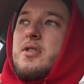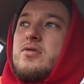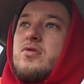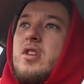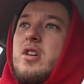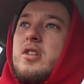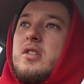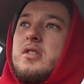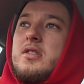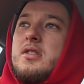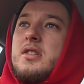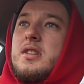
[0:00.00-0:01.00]
goes
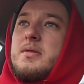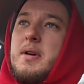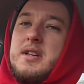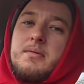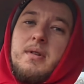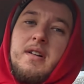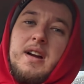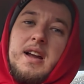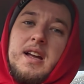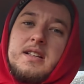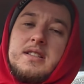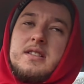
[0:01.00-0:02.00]
wrong, especially where it
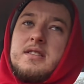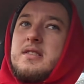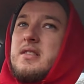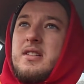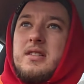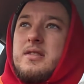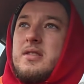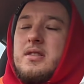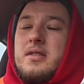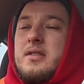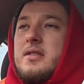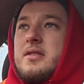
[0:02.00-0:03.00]
is,
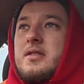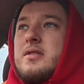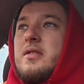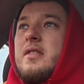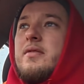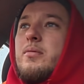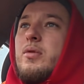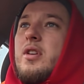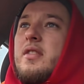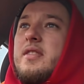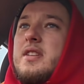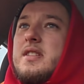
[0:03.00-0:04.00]
it's just not even
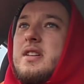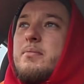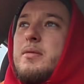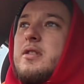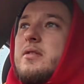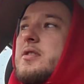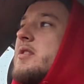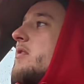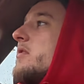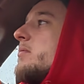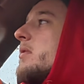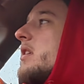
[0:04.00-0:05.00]
worth it, is it, in the middle of
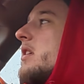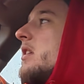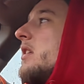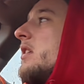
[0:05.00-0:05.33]
Shrewsbury?